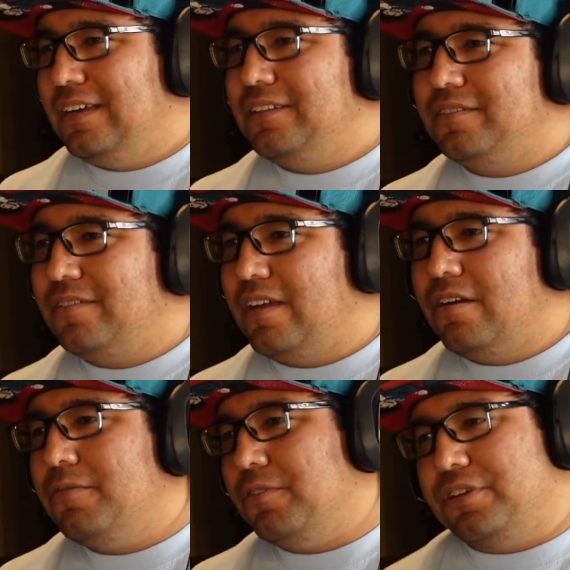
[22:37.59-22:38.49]
And then they're like,
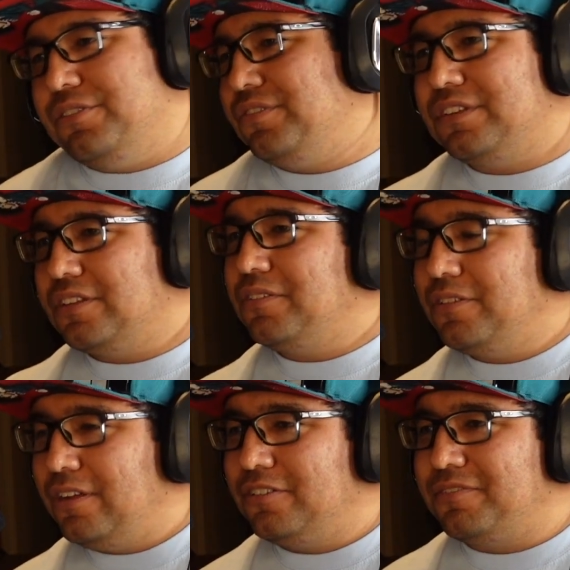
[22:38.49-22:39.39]
oh, well, here's
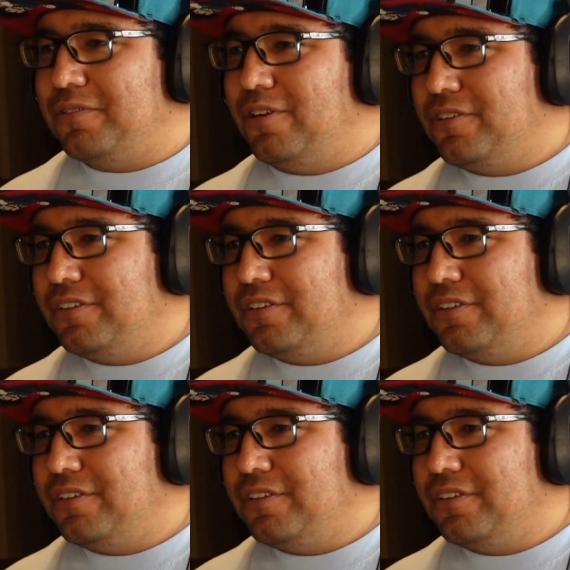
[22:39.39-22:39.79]
$600 for all your